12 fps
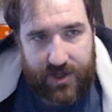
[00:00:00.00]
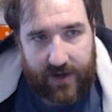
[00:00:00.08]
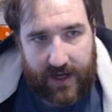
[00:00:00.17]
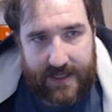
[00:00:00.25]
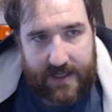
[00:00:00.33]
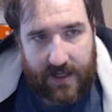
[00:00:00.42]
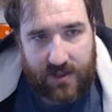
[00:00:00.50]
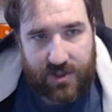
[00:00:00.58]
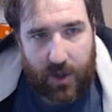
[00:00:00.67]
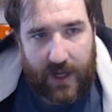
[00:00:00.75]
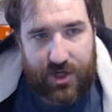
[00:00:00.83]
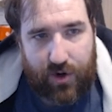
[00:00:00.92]
that I'd done.
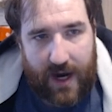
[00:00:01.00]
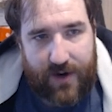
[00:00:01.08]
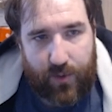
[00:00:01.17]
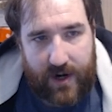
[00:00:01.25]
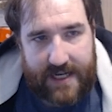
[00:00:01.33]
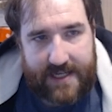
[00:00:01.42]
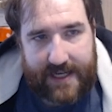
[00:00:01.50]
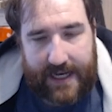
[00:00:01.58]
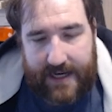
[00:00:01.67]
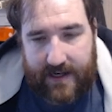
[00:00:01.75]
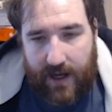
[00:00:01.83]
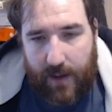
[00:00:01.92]
So I tried really to
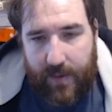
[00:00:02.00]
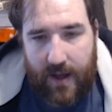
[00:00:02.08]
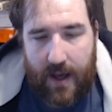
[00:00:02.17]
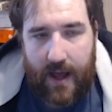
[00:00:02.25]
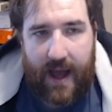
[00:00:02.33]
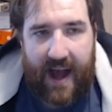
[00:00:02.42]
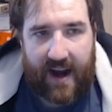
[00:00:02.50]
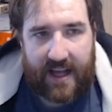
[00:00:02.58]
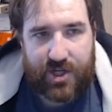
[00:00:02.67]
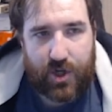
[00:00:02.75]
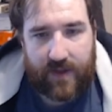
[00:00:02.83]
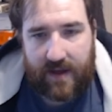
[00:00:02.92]
clean it up, and I
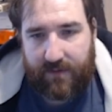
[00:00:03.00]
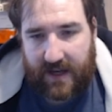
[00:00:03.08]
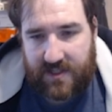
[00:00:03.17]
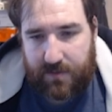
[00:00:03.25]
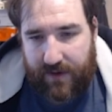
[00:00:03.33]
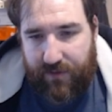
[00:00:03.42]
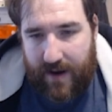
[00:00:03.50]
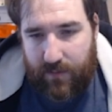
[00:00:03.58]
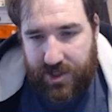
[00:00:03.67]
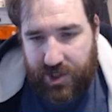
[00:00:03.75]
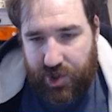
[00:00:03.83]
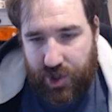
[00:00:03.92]
took the advice from my friend,
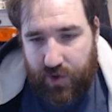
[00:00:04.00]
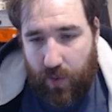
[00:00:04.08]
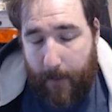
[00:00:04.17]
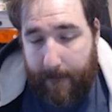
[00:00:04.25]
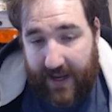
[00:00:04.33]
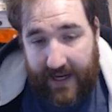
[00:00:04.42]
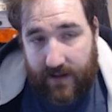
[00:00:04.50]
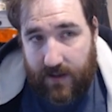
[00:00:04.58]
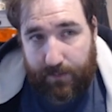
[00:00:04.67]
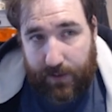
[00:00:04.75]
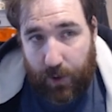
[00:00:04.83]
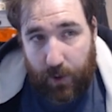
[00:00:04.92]
which is just paint
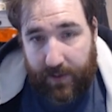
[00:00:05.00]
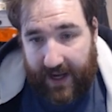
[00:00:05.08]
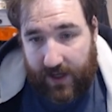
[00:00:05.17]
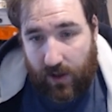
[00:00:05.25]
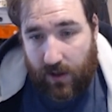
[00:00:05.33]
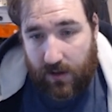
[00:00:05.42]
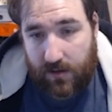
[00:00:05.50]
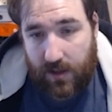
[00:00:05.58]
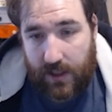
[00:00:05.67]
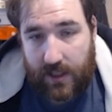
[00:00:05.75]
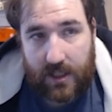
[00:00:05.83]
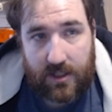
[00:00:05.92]
the blue back on.
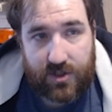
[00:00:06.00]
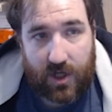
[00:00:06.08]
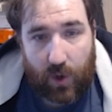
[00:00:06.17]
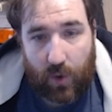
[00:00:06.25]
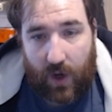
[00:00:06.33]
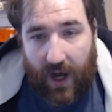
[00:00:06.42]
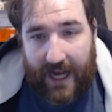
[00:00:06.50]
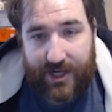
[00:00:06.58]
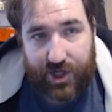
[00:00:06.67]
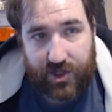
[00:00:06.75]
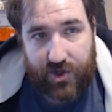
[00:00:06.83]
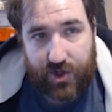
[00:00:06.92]
So I
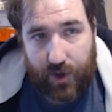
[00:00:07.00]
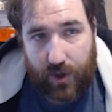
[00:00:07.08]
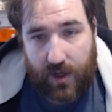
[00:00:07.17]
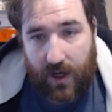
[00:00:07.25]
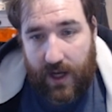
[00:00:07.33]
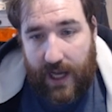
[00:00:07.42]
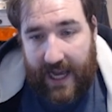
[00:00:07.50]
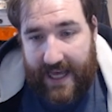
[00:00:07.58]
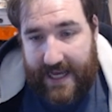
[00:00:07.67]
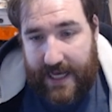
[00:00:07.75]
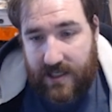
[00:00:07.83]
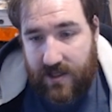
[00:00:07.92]
just took a
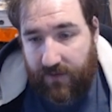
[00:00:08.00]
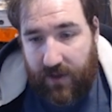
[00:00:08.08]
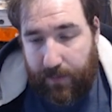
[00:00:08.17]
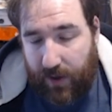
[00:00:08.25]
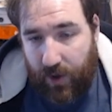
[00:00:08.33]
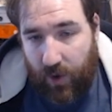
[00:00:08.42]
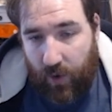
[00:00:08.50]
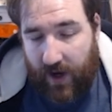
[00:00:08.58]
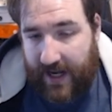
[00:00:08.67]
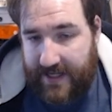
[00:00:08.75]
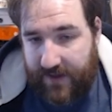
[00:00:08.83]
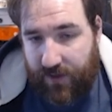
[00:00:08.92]
glaze of the blue,
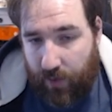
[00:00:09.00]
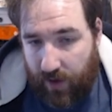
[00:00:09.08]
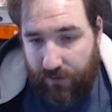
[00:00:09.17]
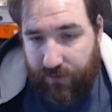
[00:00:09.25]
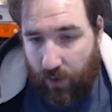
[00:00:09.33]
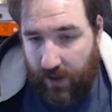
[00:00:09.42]
and I did 3 or 4